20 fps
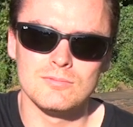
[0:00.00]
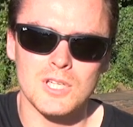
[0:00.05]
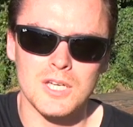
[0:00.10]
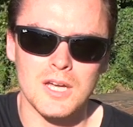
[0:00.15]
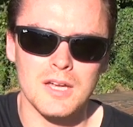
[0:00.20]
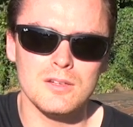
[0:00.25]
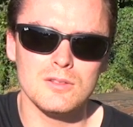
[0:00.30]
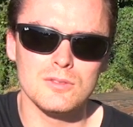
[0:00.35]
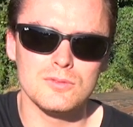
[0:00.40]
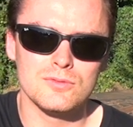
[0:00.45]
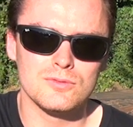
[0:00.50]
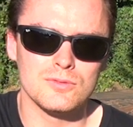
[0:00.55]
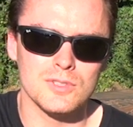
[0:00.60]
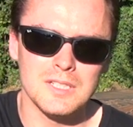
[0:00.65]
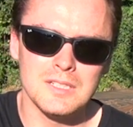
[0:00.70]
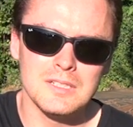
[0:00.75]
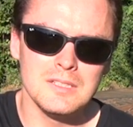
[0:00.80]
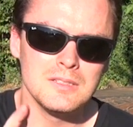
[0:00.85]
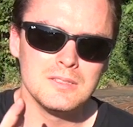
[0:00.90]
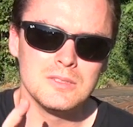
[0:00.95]
kind of
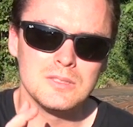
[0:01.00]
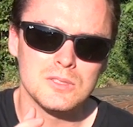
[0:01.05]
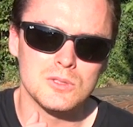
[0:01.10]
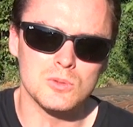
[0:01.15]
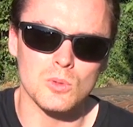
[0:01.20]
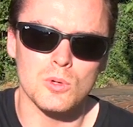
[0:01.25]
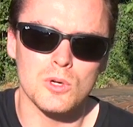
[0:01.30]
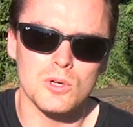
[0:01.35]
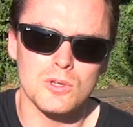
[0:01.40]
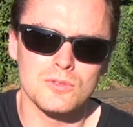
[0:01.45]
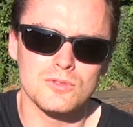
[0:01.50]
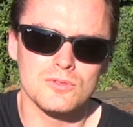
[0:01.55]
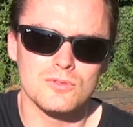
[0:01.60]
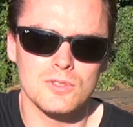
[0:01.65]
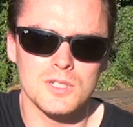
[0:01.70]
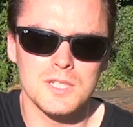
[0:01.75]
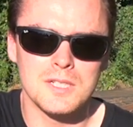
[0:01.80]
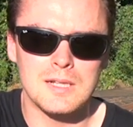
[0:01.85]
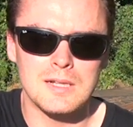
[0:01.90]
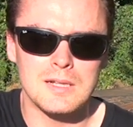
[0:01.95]
in his sort
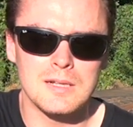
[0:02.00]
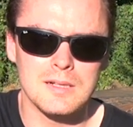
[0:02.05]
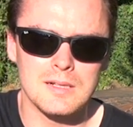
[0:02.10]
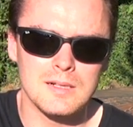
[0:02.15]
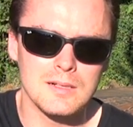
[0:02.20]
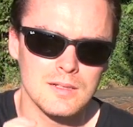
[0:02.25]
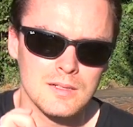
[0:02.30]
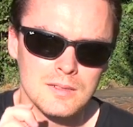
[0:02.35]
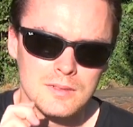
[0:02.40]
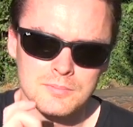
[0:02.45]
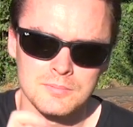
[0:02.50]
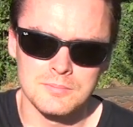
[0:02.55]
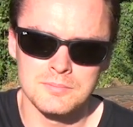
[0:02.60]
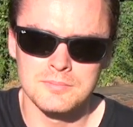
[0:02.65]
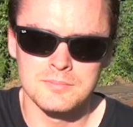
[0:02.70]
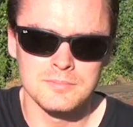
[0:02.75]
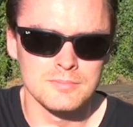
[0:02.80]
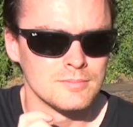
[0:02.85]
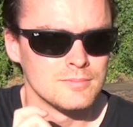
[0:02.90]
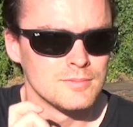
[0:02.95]
of little
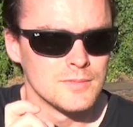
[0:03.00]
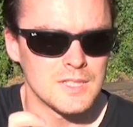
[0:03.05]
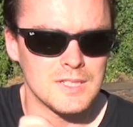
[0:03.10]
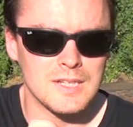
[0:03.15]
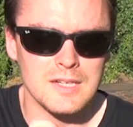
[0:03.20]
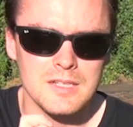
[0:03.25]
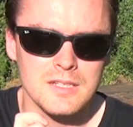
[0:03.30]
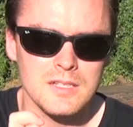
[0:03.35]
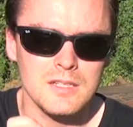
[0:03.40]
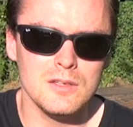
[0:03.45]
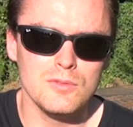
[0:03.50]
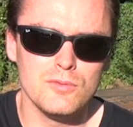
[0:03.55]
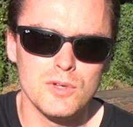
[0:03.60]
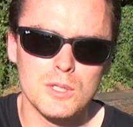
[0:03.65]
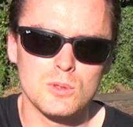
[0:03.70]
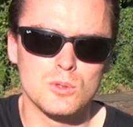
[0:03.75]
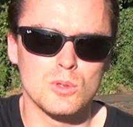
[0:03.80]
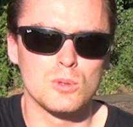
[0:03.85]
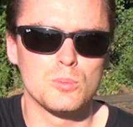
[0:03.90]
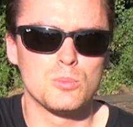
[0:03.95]
tiny
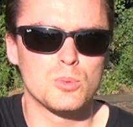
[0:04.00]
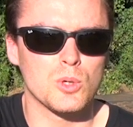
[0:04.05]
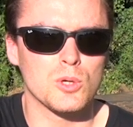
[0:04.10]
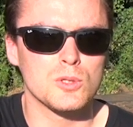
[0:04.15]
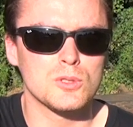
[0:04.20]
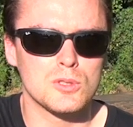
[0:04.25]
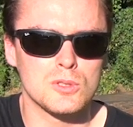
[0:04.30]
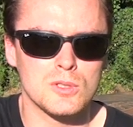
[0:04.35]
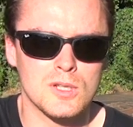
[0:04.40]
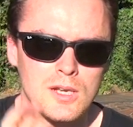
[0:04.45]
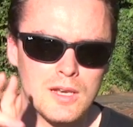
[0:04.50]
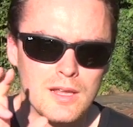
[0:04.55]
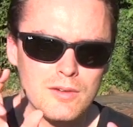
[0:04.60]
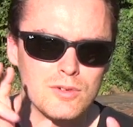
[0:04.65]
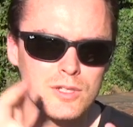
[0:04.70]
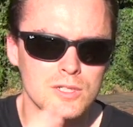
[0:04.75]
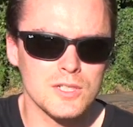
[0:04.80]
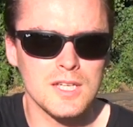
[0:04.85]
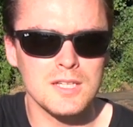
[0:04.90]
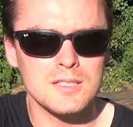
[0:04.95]
Victor Prost
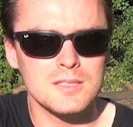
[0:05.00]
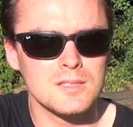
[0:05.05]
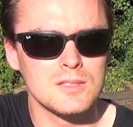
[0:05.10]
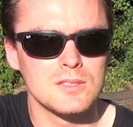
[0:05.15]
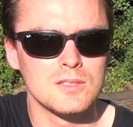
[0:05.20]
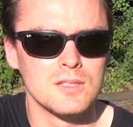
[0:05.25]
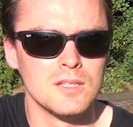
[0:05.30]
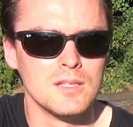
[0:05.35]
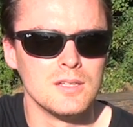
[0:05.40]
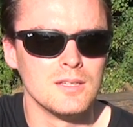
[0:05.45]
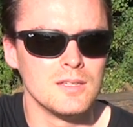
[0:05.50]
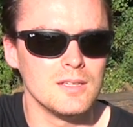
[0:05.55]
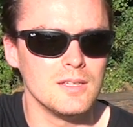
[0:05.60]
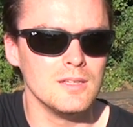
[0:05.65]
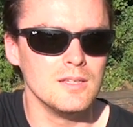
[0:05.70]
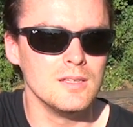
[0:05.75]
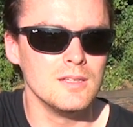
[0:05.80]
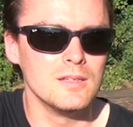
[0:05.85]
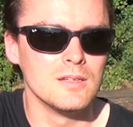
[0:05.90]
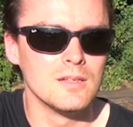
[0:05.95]
cleverness,
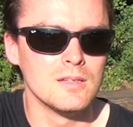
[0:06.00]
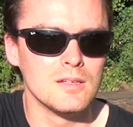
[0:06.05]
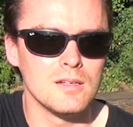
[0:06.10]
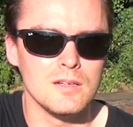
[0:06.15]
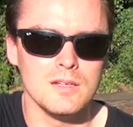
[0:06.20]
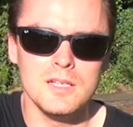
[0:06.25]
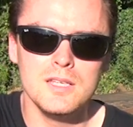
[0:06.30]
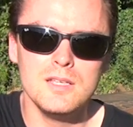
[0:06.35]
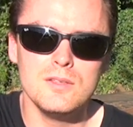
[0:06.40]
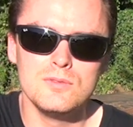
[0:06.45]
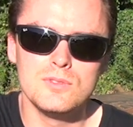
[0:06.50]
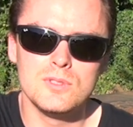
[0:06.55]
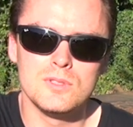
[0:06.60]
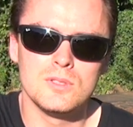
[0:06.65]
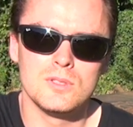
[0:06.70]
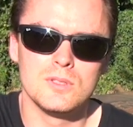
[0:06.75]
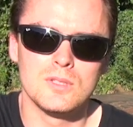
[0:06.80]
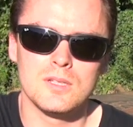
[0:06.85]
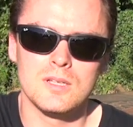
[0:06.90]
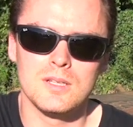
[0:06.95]
he
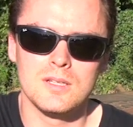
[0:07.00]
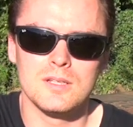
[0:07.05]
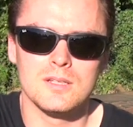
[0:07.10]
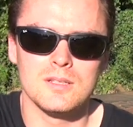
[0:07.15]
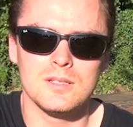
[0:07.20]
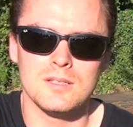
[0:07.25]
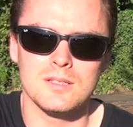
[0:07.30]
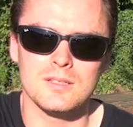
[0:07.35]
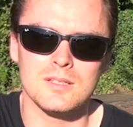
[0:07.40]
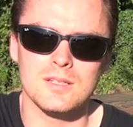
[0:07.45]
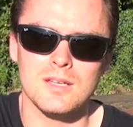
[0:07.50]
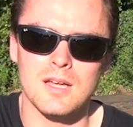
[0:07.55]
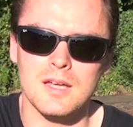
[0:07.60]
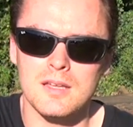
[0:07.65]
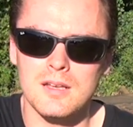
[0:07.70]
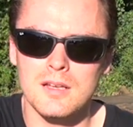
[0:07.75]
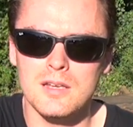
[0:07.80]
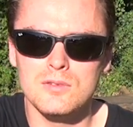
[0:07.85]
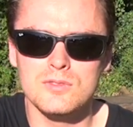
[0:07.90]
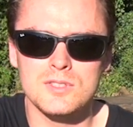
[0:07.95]
leaves
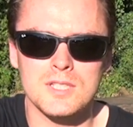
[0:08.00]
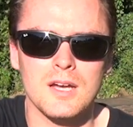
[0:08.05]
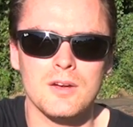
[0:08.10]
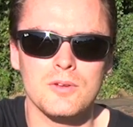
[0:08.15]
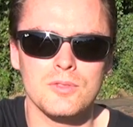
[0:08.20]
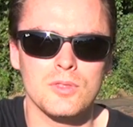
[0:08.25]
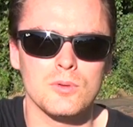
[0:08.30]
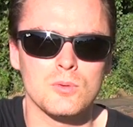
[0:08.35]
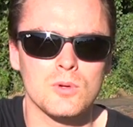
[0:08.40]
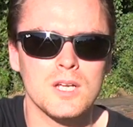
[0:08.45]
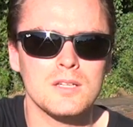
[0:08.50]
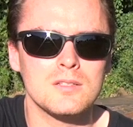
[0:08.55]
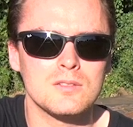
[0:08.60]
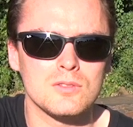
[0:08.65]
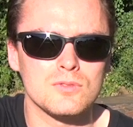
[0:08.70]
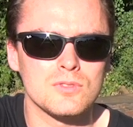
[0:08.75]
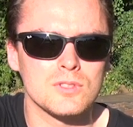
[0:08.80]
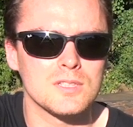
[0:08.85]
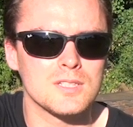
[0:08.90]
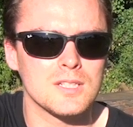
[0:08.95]
out the
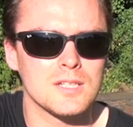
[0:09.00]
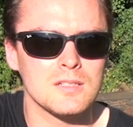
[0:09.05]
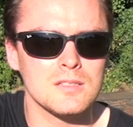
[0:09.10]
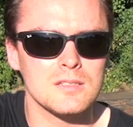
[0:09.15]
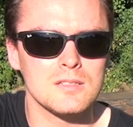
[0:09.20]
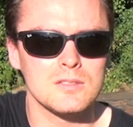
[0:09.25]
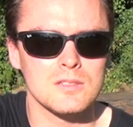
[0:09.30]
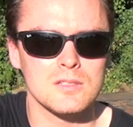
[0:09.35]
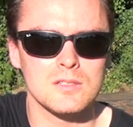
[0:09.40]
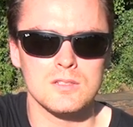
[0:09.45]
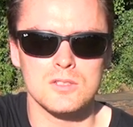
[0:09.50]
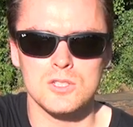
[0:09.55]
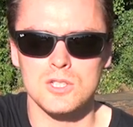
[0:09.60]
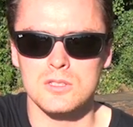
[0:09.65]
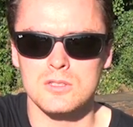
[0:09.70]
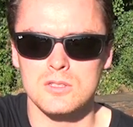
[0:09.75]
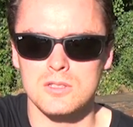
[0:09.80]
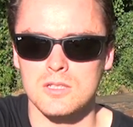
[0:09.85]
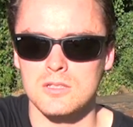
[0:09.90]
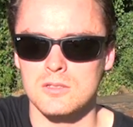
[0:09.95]
rest of the sentence and
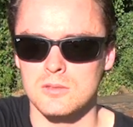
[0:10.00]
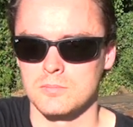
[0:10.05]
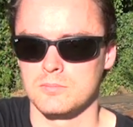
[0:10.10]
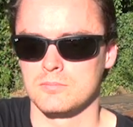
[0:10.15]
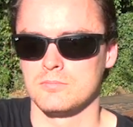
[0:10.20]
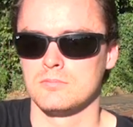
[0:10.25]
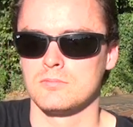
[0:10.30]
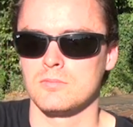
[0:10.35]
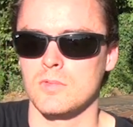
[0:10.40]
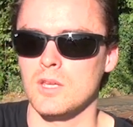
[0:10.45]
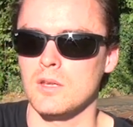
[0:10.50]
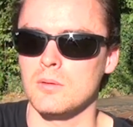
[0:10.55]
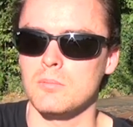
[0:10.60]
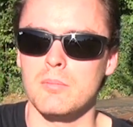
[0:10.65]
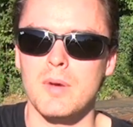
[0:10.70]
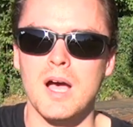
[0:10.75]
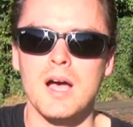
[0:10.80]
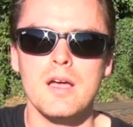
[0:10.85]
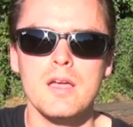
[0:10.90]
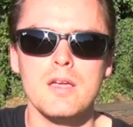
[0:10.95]
just says,
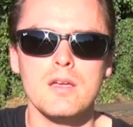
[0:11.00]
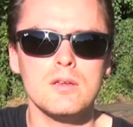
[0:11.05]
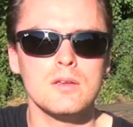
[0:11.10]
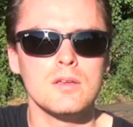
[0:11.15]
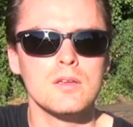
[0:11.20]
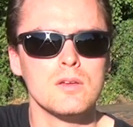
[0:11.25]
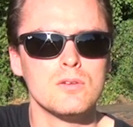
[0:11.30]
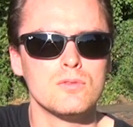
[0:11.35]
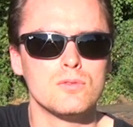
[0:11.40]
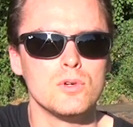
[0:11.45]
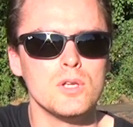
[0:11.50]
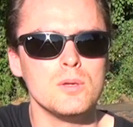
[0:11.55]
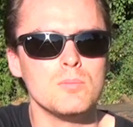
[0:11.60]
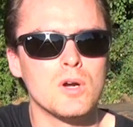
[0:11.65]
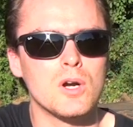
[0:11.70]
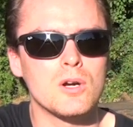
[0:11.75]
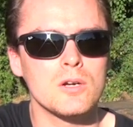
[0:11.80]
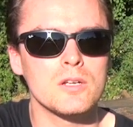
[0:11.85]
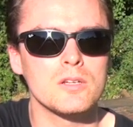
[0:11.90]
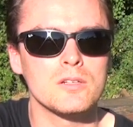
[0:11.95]
in my free
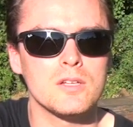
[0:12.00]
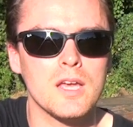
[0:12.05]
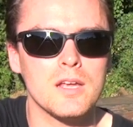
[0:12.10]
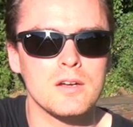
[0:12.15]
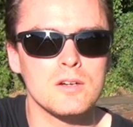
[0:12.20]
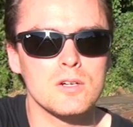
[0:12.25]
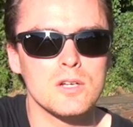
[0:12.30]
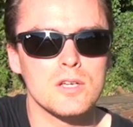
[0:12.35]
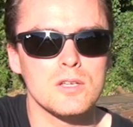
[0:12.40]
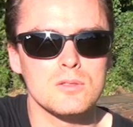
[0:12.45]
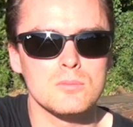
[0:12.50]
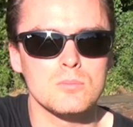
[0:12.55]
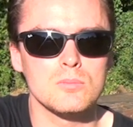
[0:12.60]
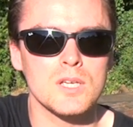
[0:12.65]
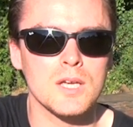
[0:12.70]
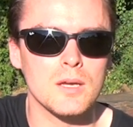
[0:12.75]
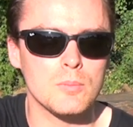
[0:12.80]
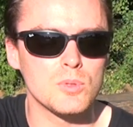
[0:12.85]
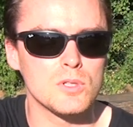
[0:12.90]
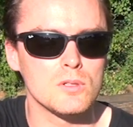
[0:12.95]
market anarchism
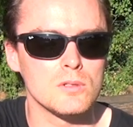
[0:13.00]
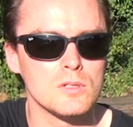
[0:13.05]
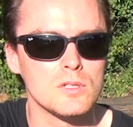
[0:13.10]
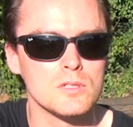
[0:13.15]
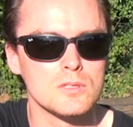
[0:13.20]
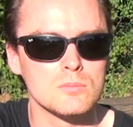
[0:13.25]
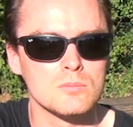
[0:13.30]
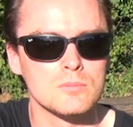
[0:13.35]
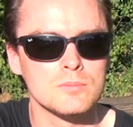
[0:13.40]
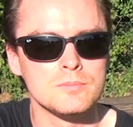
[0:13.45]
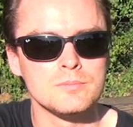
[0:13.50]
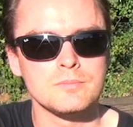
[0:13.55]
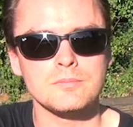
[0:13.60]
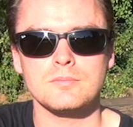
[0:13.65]
capitalism,